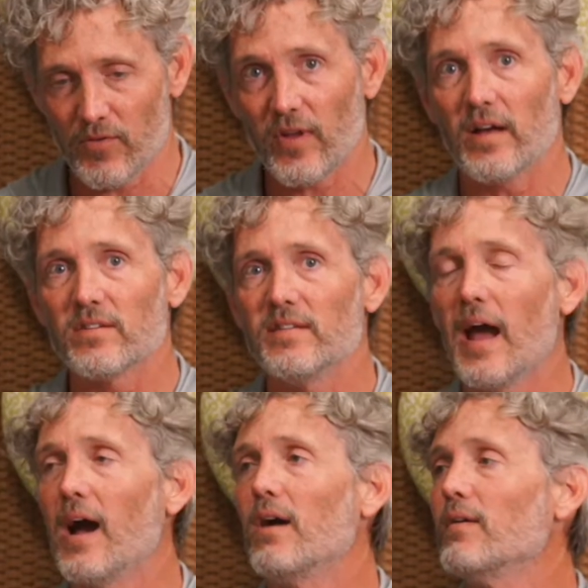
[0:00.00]
who sails
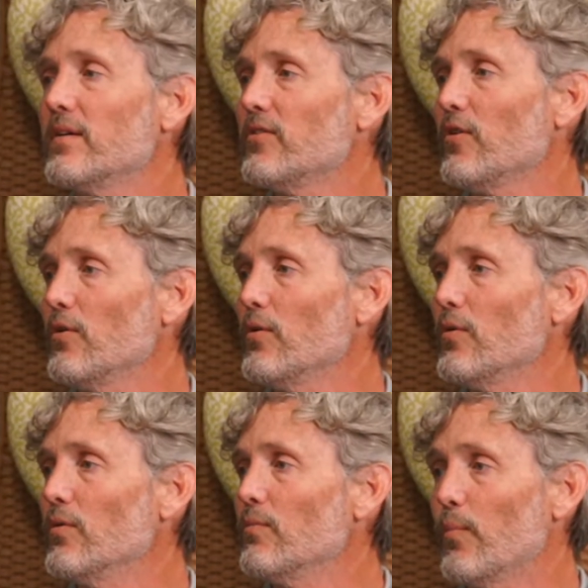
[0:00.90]
now
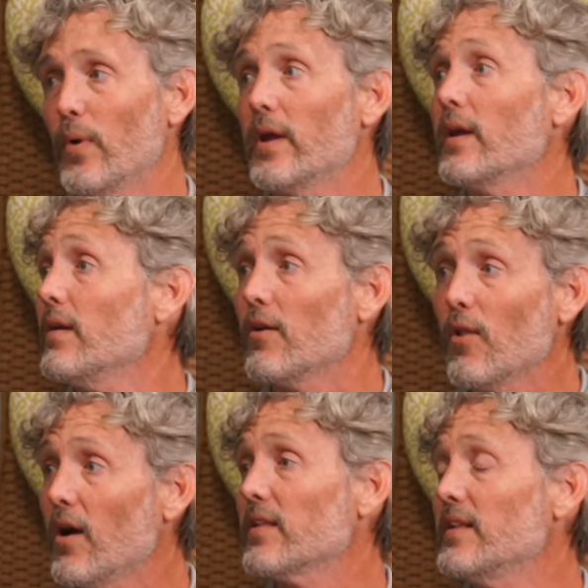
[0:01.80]
to bring
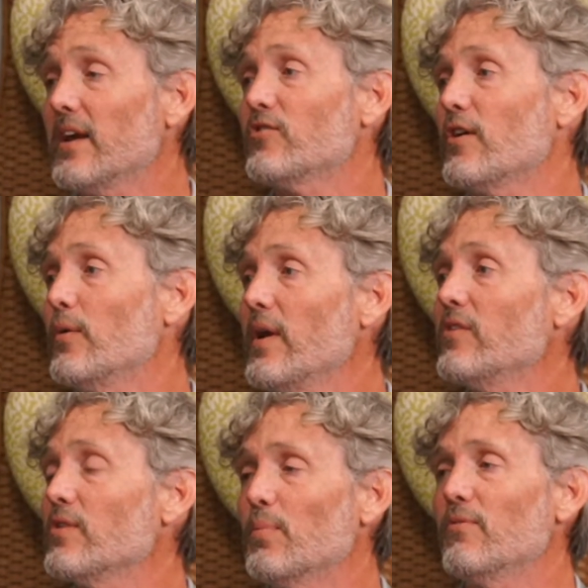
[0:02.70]
along the next
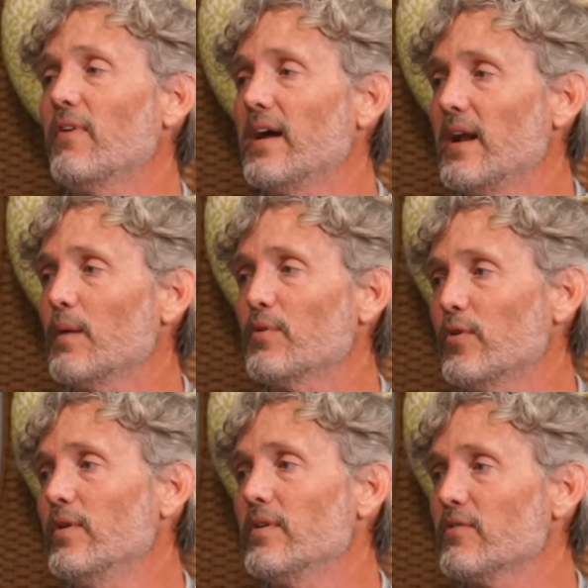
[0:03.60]
generation and provide
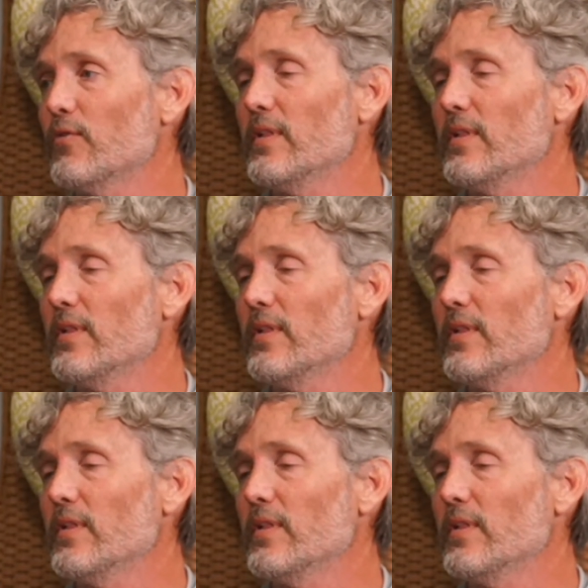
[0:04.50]
opportunities